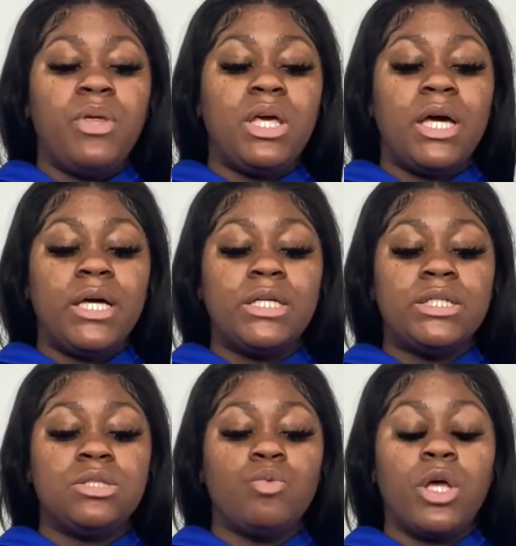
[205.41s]

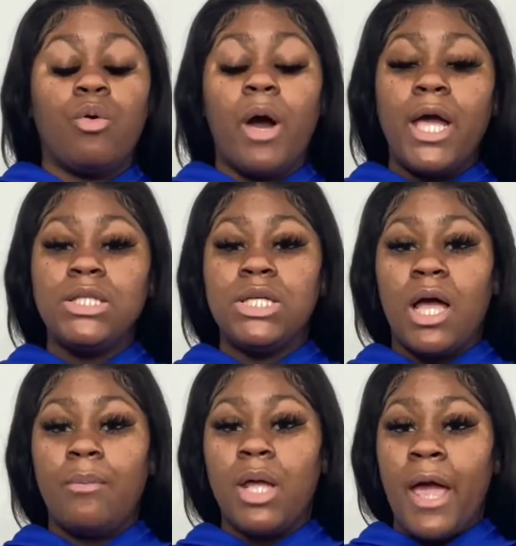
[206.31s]
Because with quiet
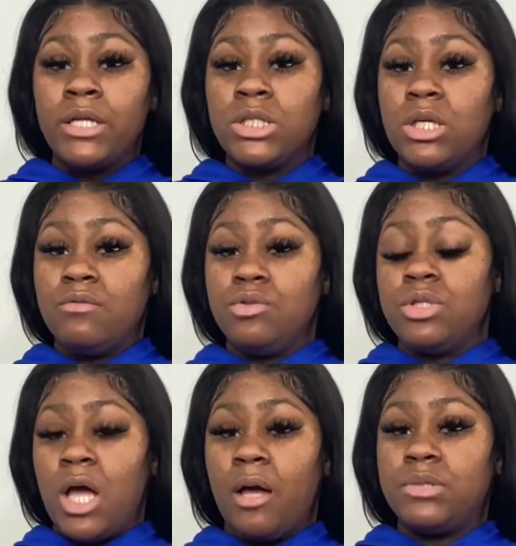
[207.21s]
time, it actually gives you
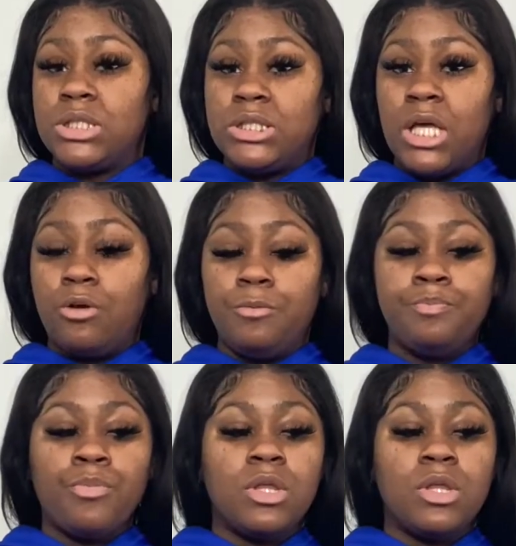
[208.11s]
time to settle.